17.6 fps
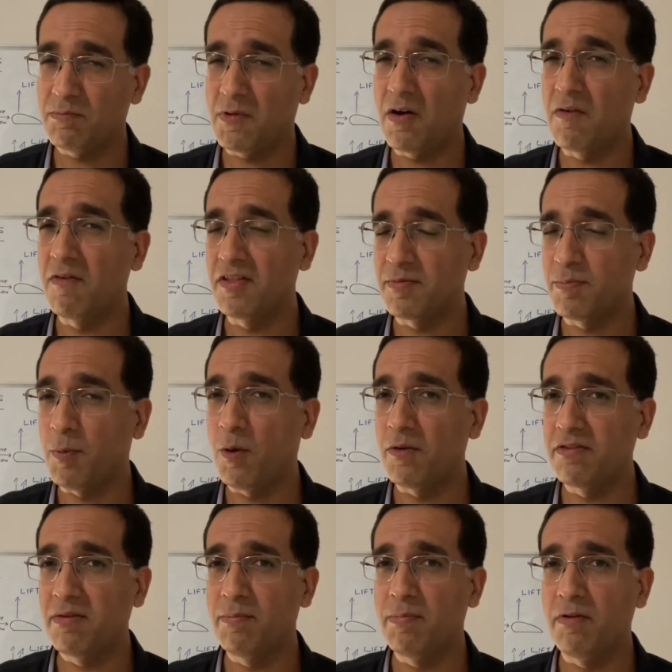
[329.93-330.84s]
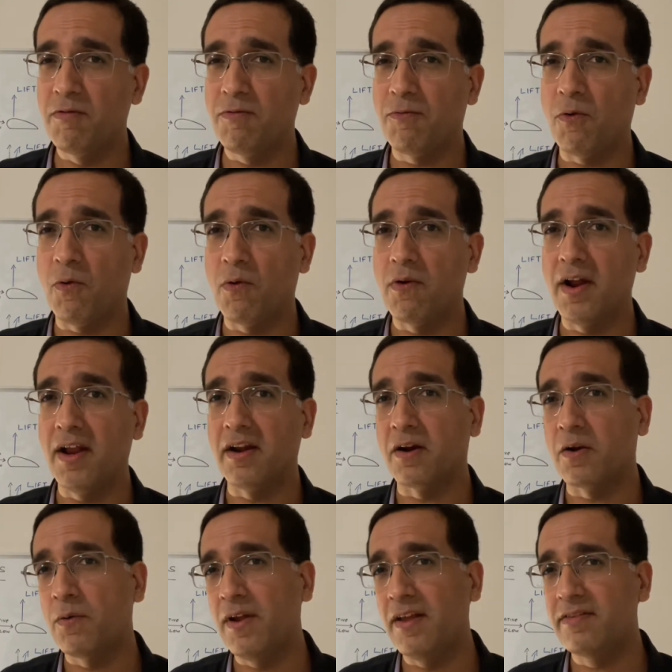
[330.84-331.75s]
are responsible for
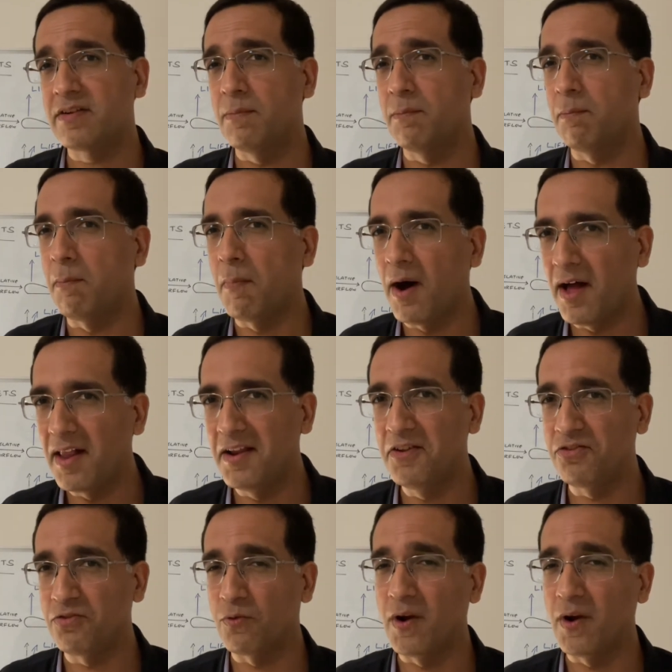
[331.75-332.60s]
increased mileage